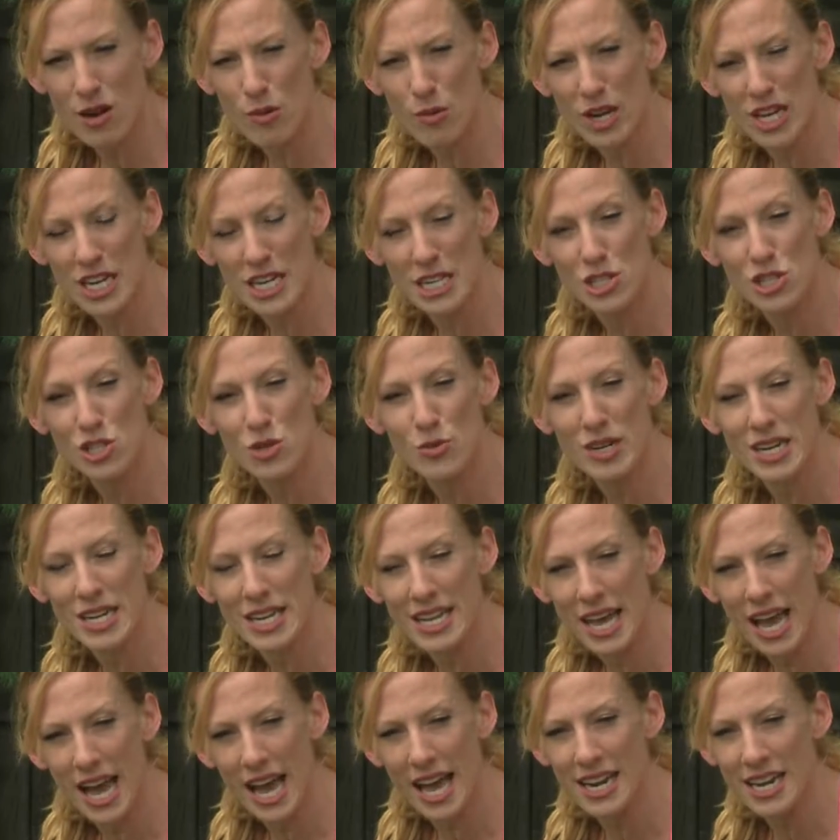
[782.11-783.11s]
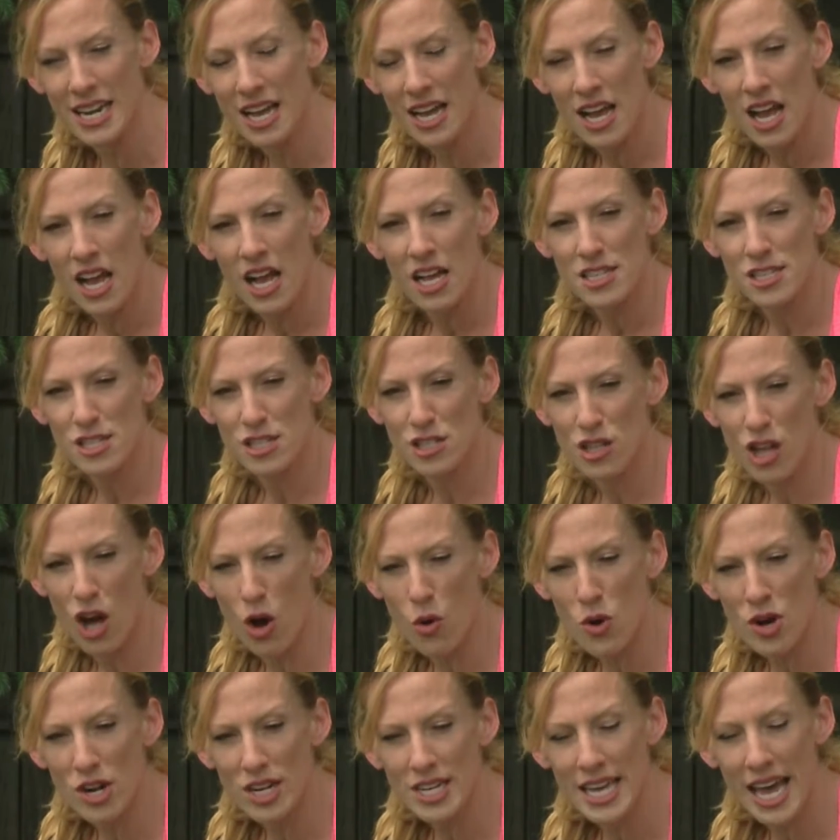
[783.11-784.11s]
We're gonna do it again.
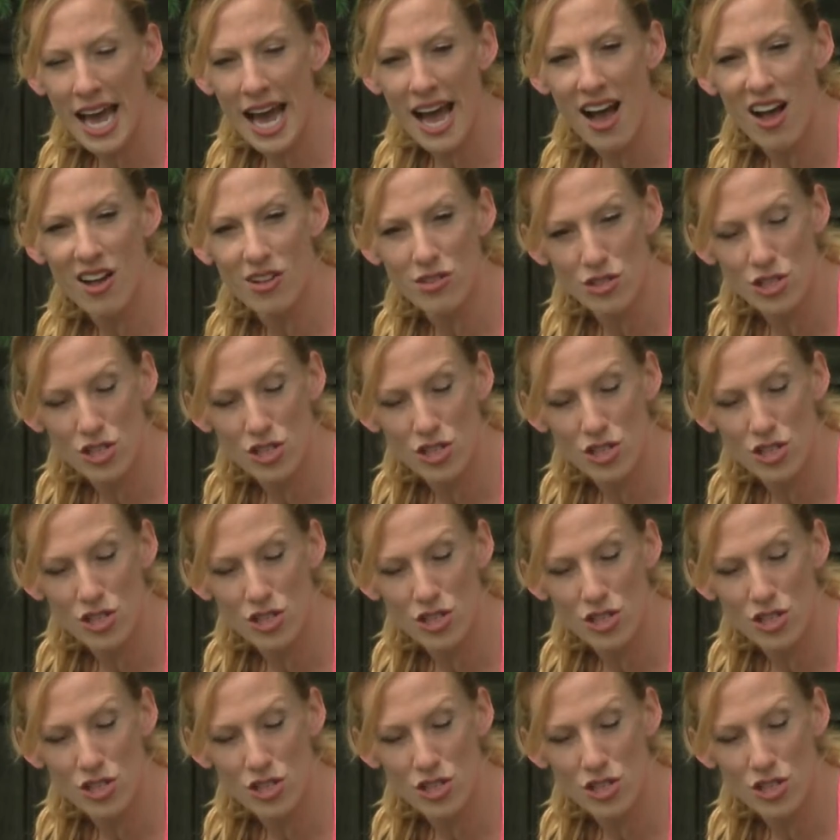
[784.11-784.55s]
Slower count.